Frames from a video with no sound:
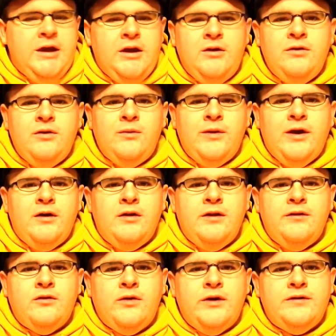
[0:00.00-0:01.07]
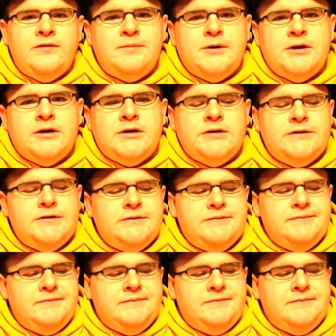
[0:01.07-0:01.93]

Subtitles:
know that we all love Quest bars,